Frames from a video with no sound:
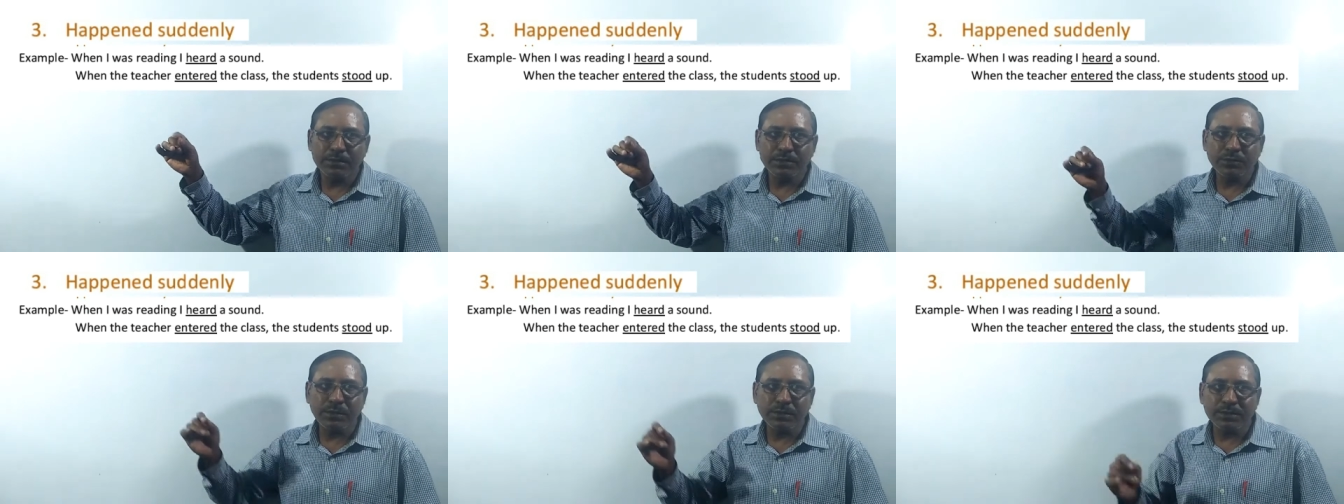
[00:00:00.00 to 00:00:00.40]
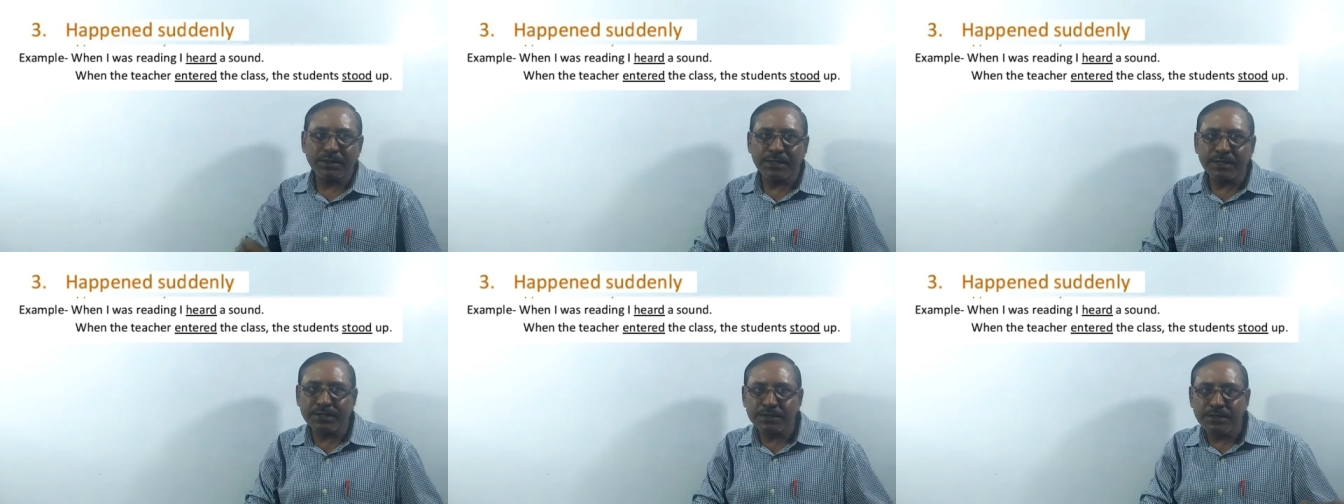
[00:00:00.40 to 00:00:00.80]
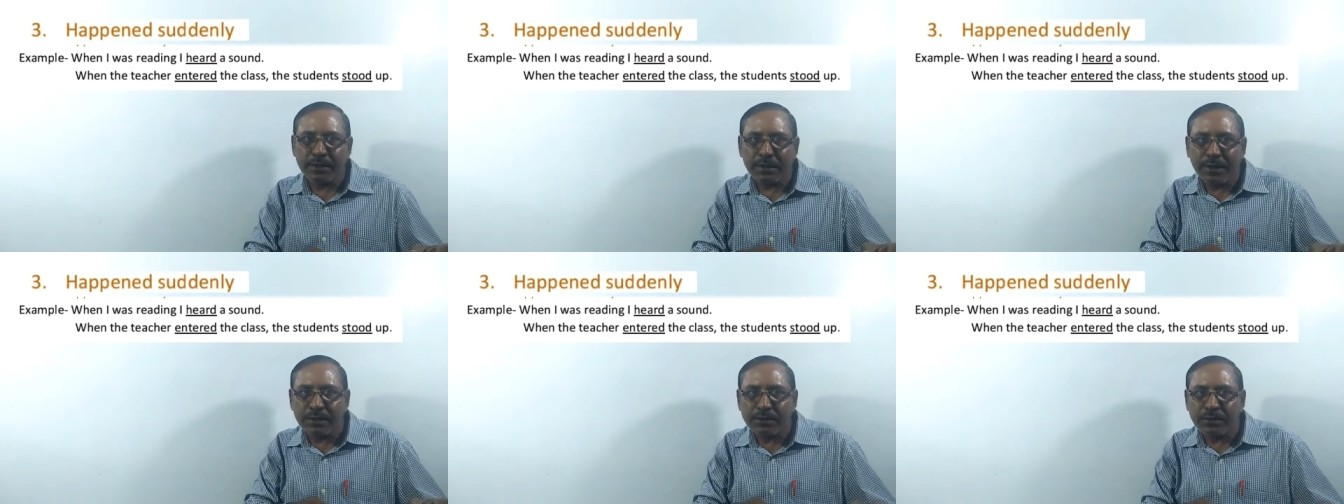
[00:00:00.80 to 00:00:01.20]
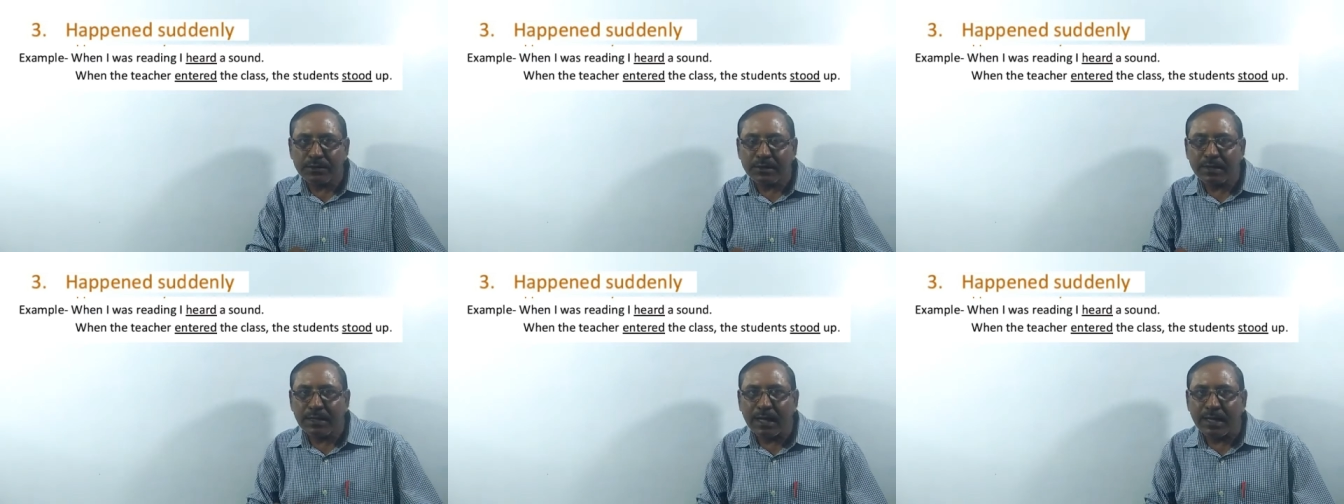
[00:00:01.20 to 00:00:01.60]
So when the teacher entered
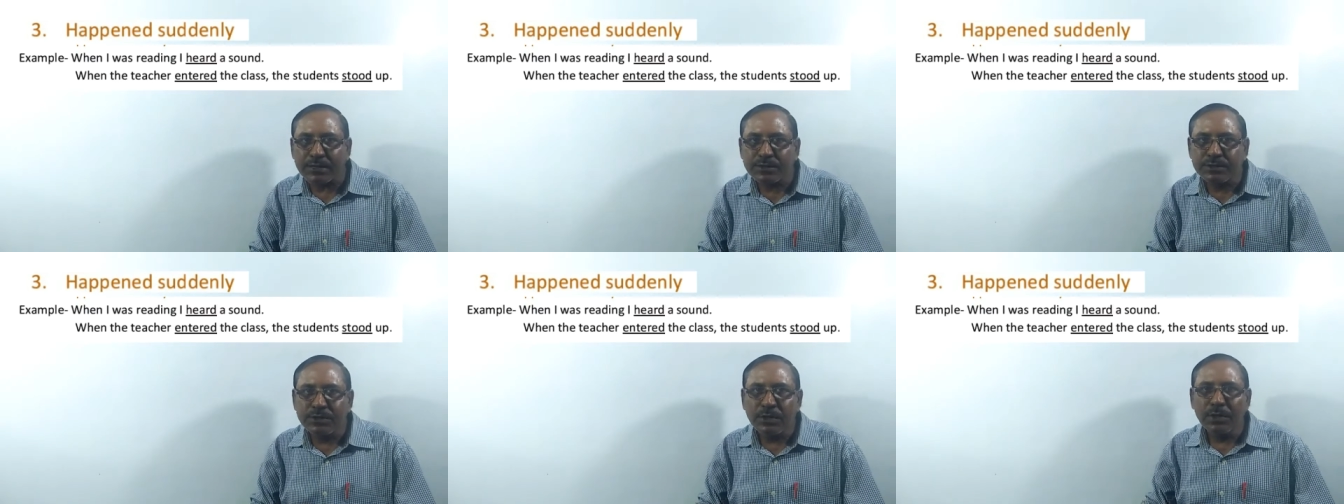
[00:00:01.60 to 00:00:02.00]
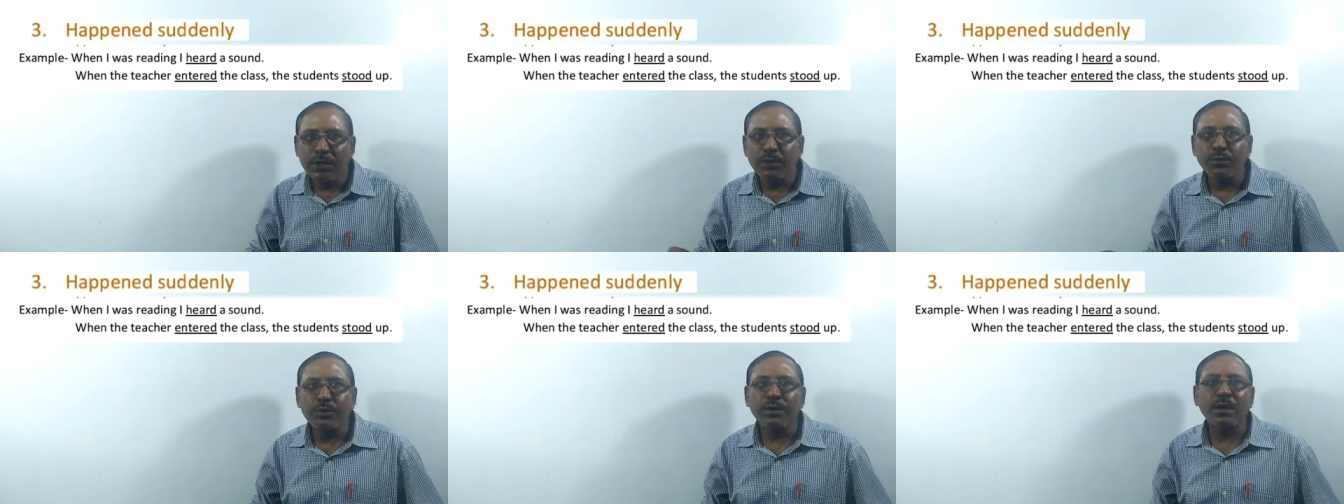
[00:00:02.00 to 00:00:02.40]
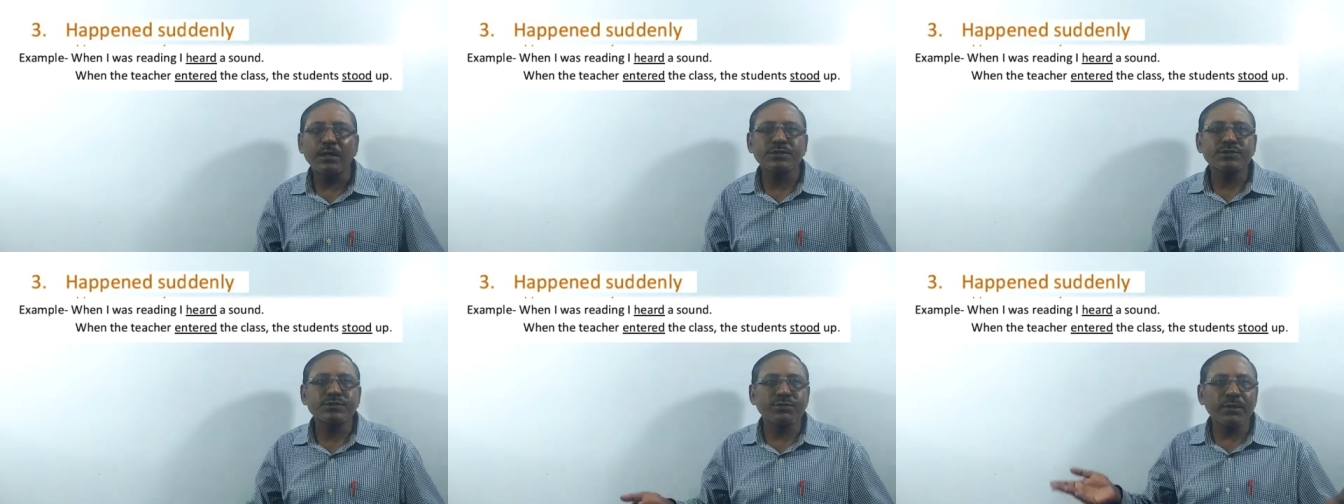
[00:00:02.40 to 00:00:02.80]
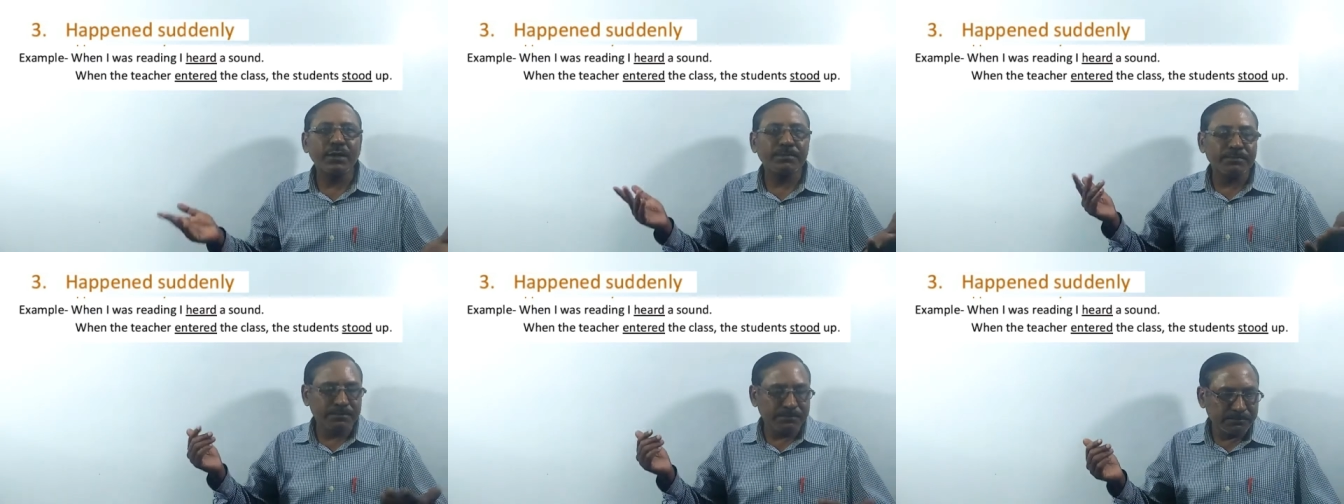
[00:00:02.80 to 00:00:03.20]
the class, we all stood
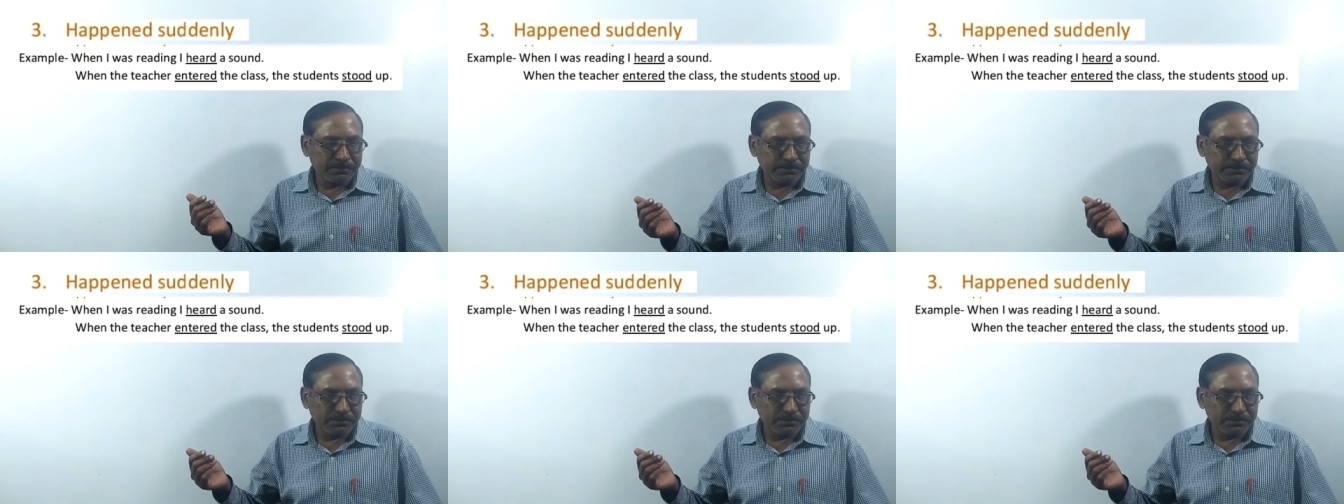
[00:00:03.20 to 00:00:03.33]
up.